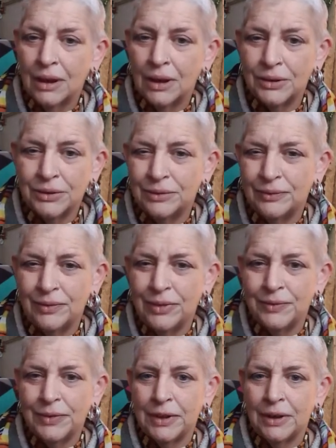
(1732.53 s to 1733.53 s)

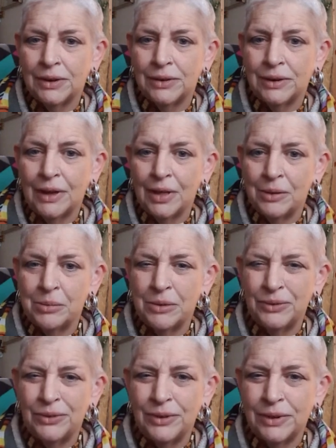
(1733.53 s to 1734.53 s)
$150
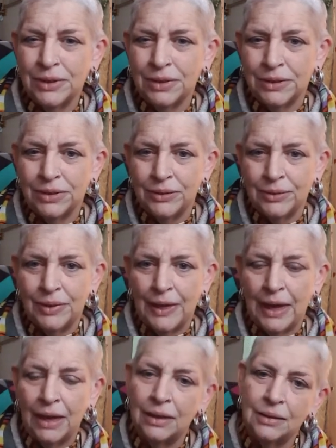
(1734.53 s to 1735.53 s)
bills, you can do
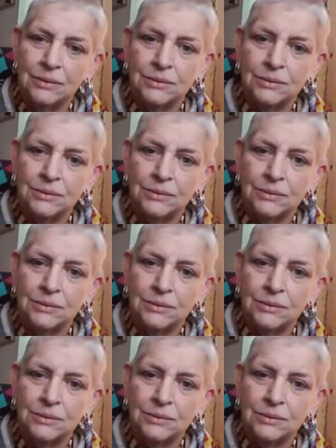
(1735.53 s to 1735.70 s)
that.